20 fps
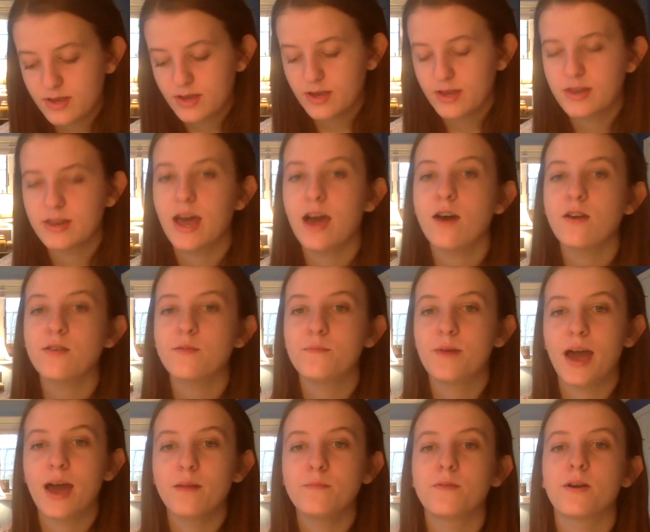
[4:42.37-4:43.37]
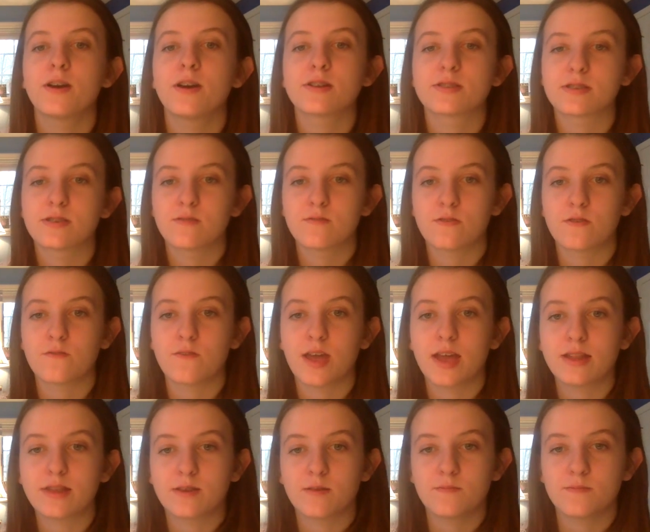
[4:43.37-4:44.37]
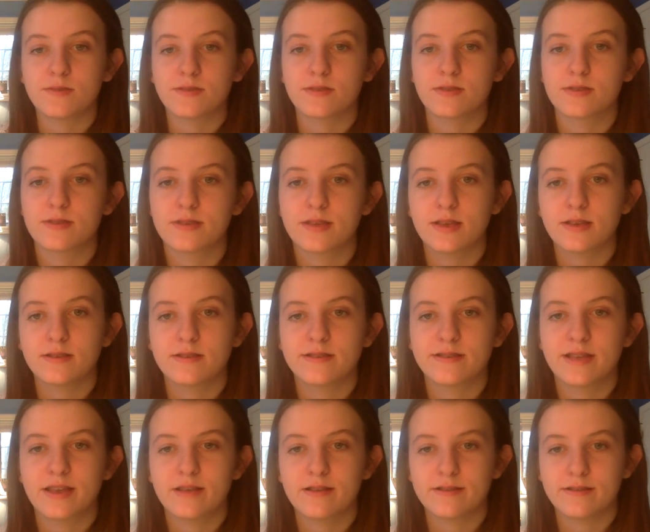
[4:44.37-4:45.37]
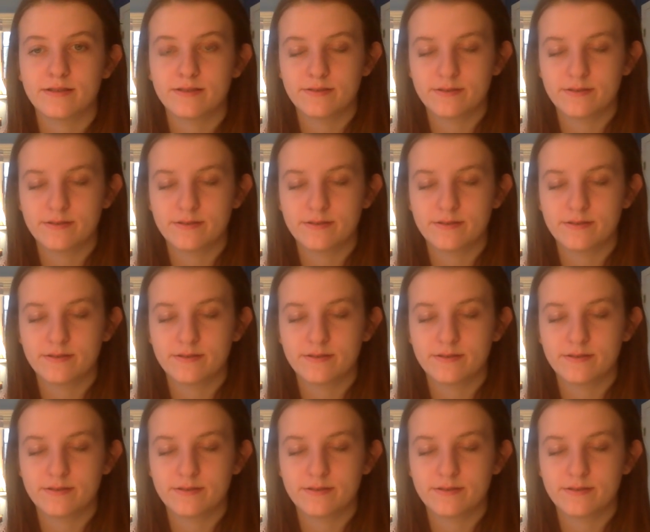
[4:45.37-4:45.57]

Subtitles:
The bad parts of the fandom is this.